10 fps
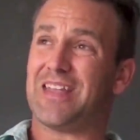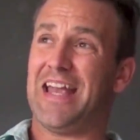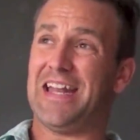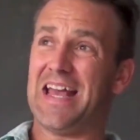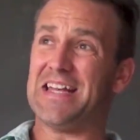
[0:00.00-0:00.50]

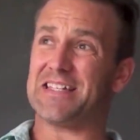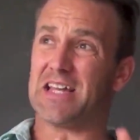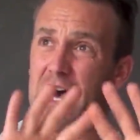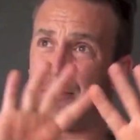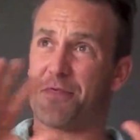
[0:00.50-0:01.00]
it
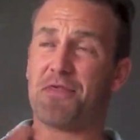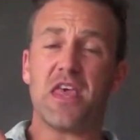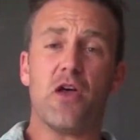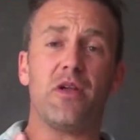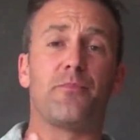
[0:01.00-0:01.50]
is a
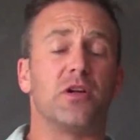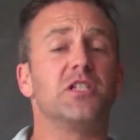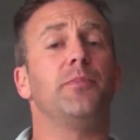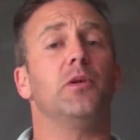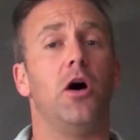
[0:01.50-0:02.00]
theory
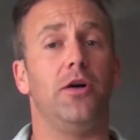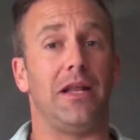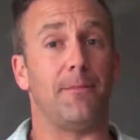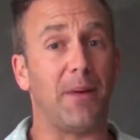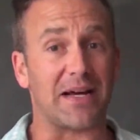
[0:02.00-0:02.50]
principle
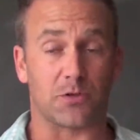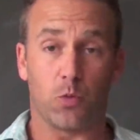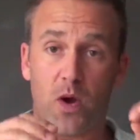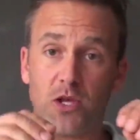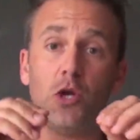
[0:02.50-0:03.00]
only, but
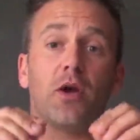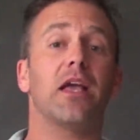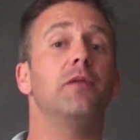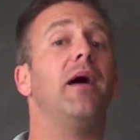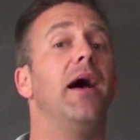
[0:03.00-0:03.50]
when you're
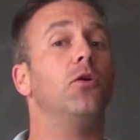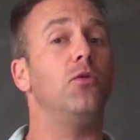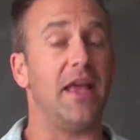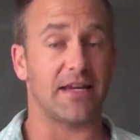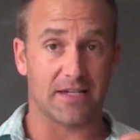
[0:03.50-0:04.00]
looking at buying
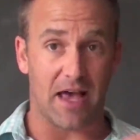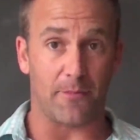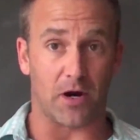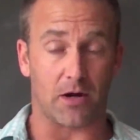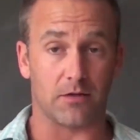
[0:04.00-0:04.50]
your next
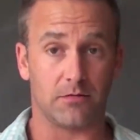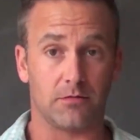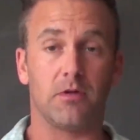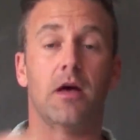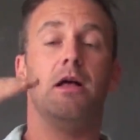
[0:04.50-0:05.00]
camera,
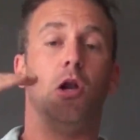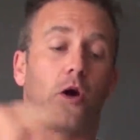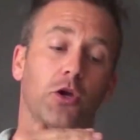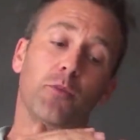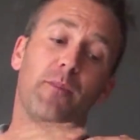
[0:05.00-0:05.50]

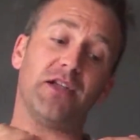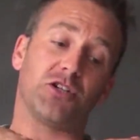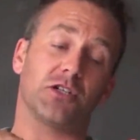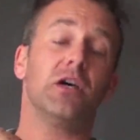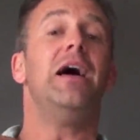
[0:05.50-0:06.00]
look at your
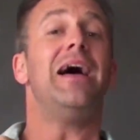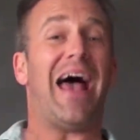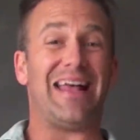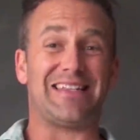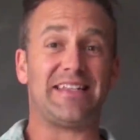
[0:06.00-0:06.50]
budget
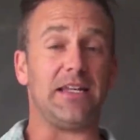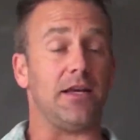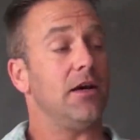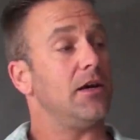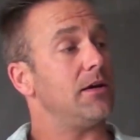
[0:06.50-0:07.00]
and
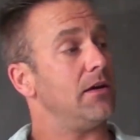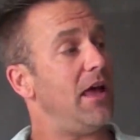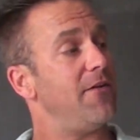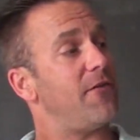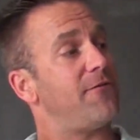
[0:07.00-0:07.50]
see
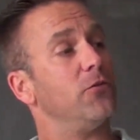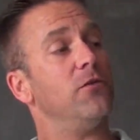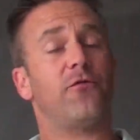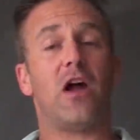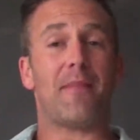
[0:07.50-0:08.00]
if a
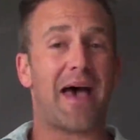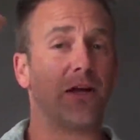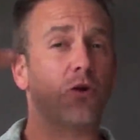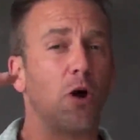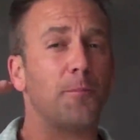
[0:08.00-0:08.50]
full frame and
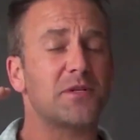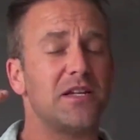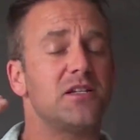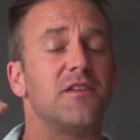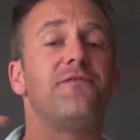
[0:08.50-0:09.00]
a crop
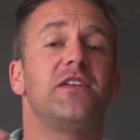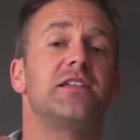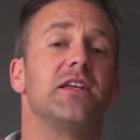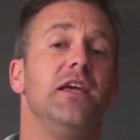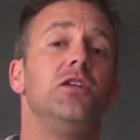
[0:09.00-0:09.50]
sensor
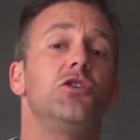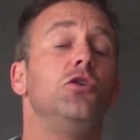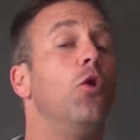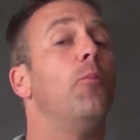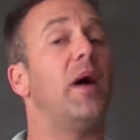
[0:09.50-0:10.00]
fits into
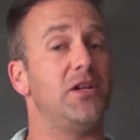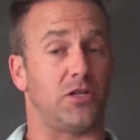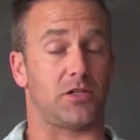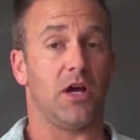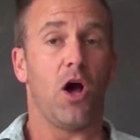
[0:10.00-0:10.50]
your
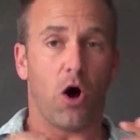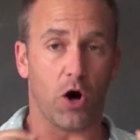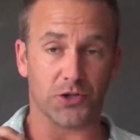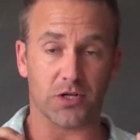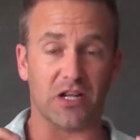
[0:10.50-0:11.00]
budget.
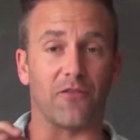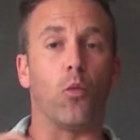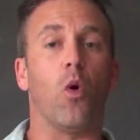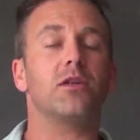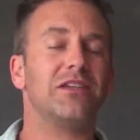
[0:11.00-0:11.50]
Ask
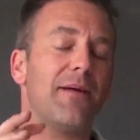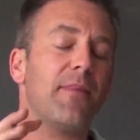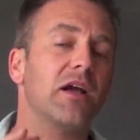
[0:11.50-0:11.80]
yourself, what am